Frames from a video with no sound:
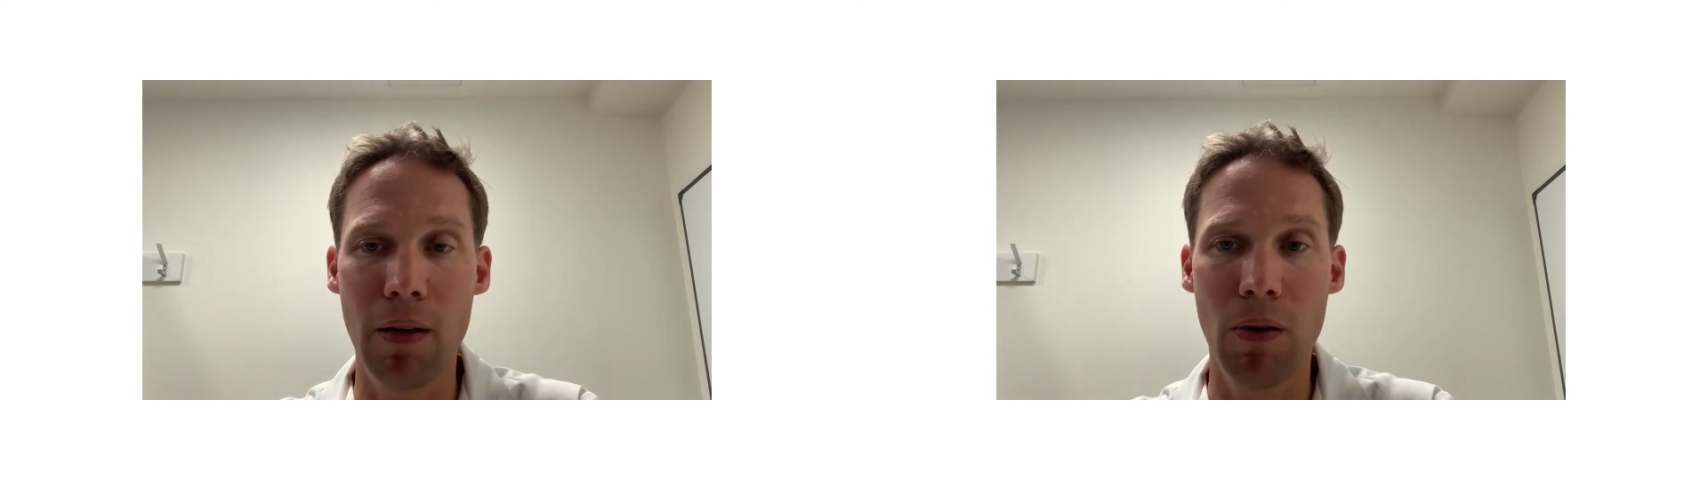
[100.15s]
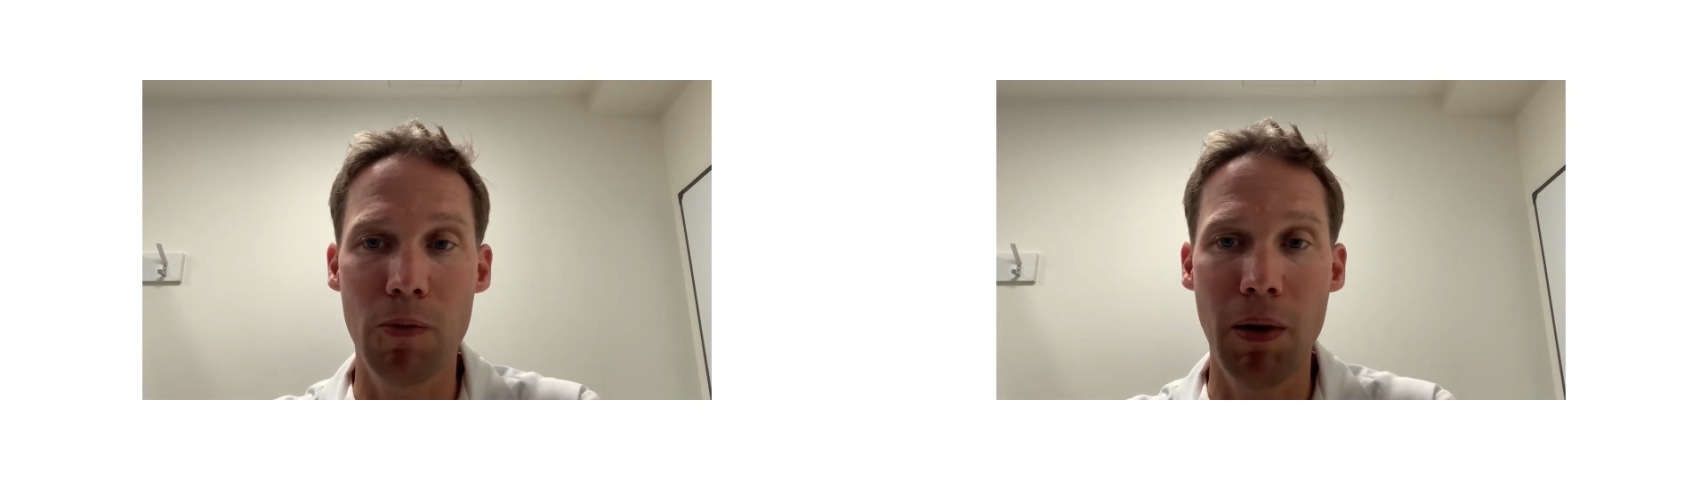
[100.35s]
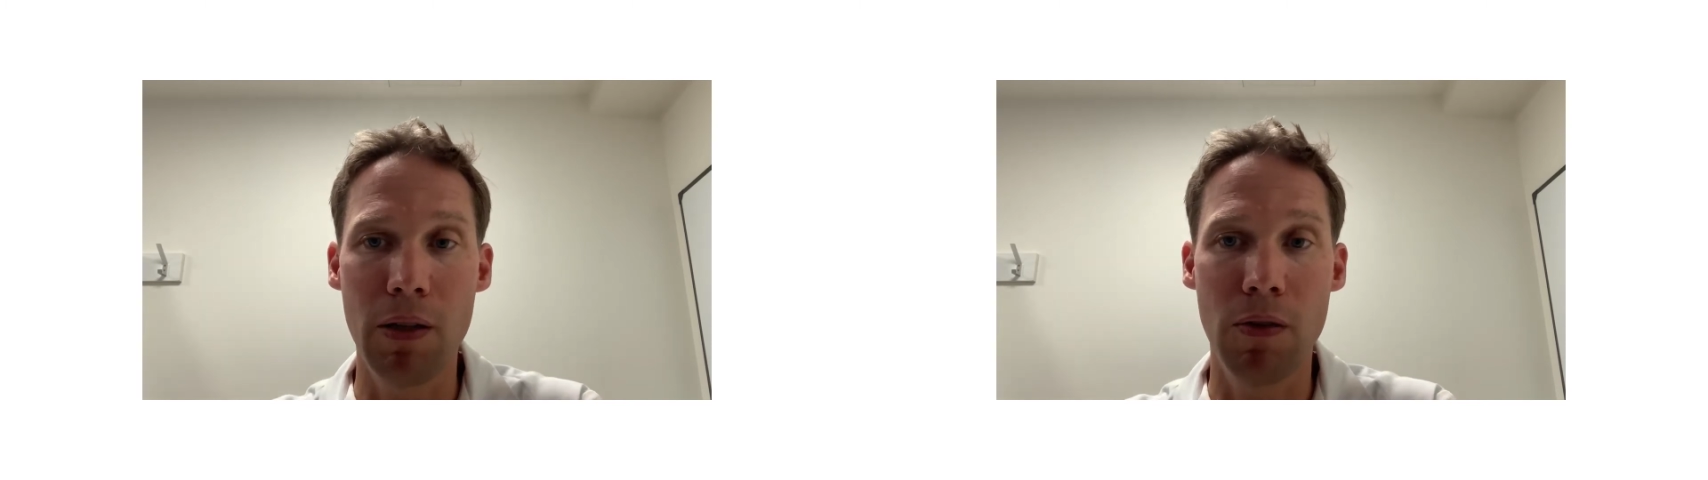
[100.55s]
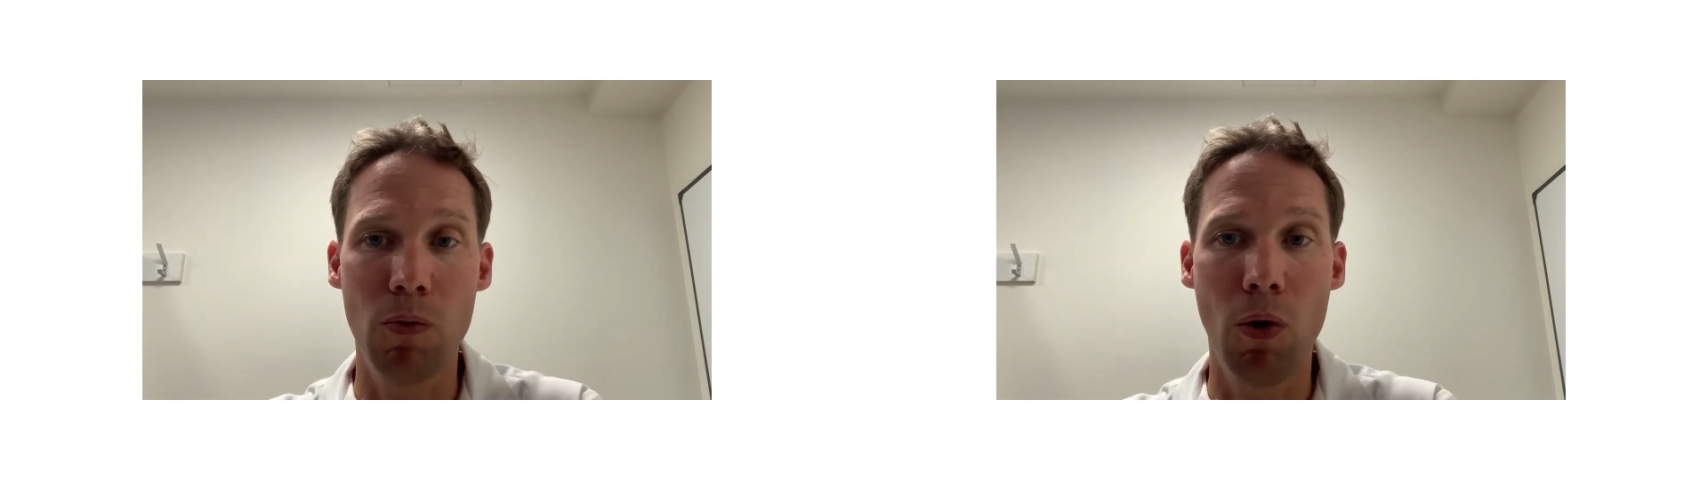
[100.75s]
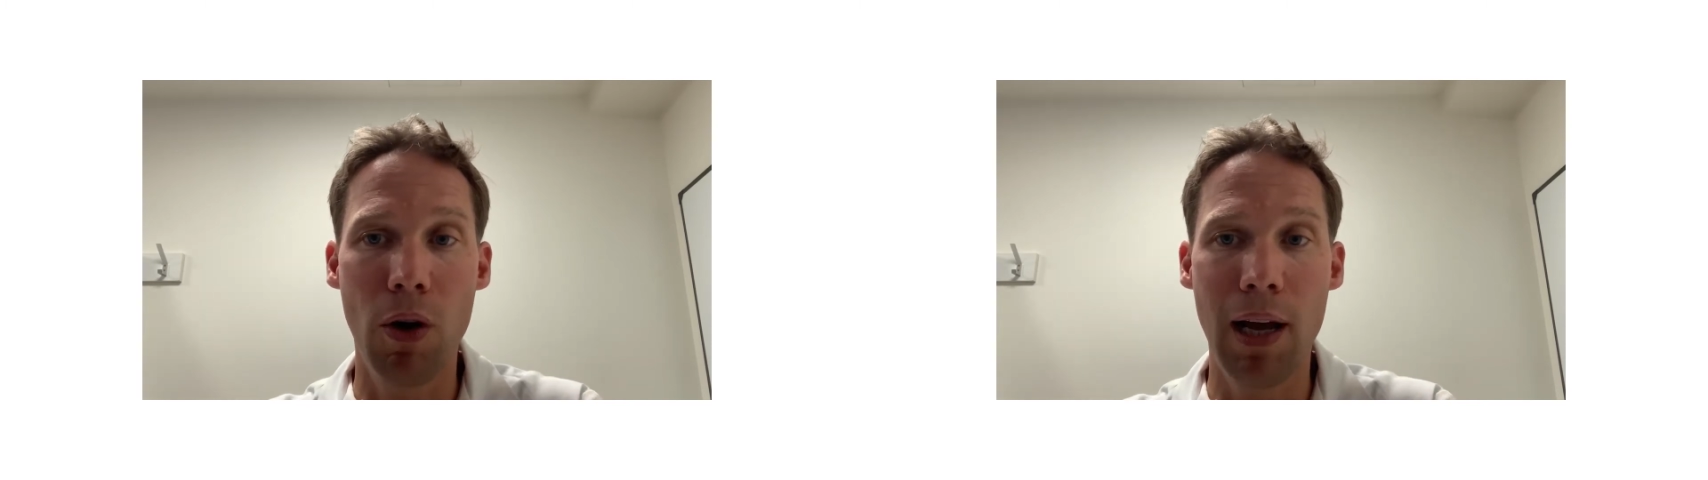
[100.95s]
of those patients
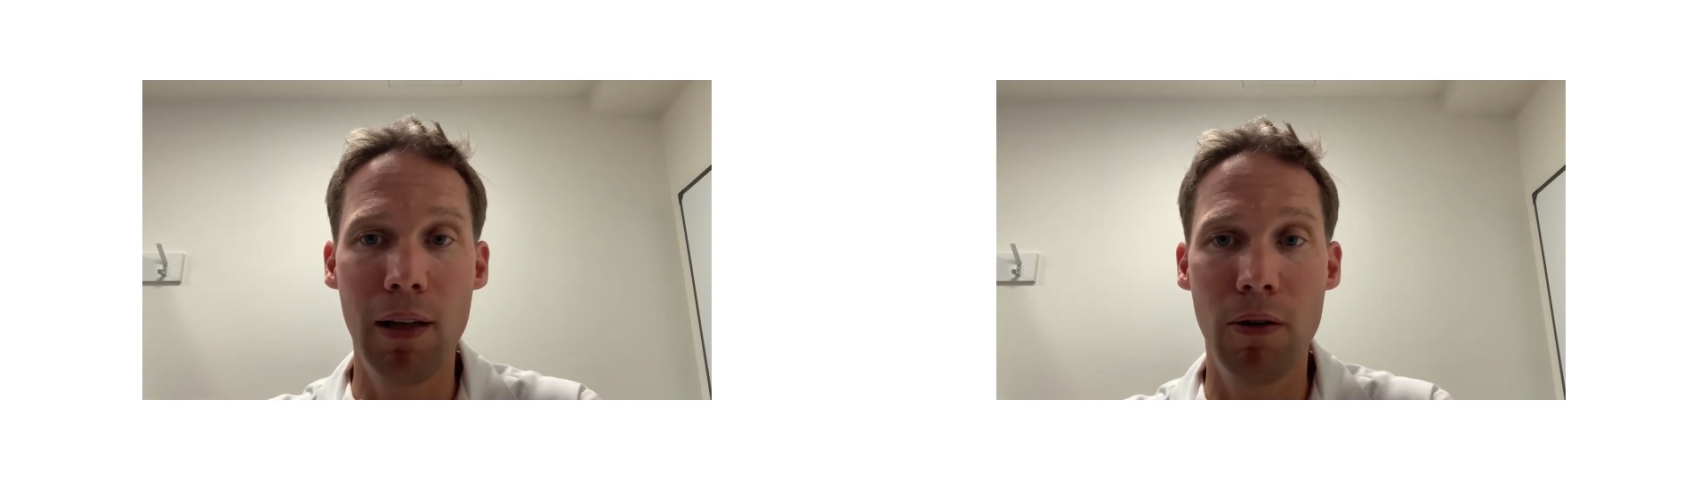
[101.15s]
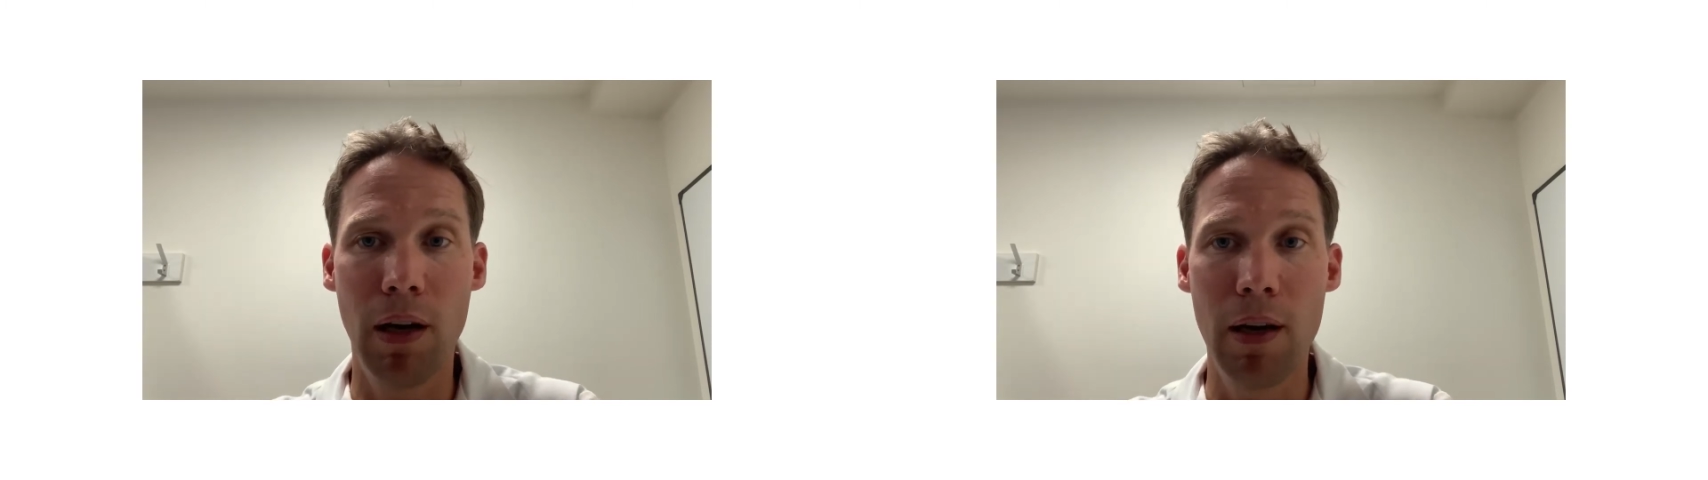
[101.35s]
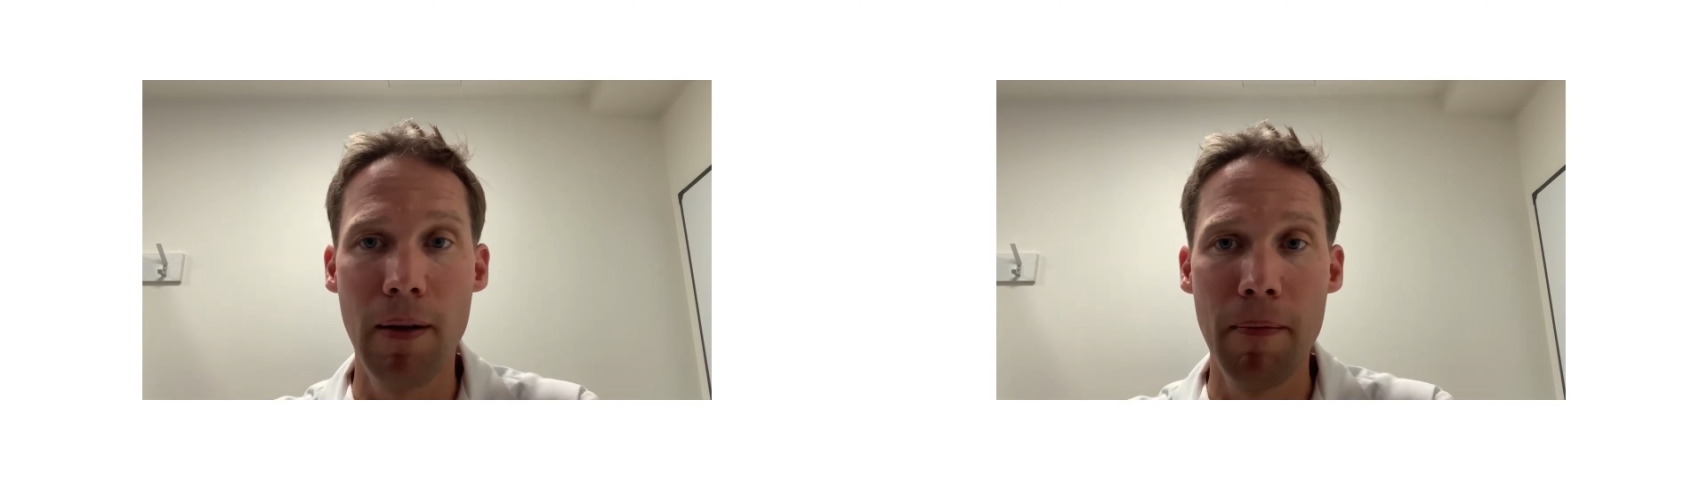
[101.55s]
were elderly,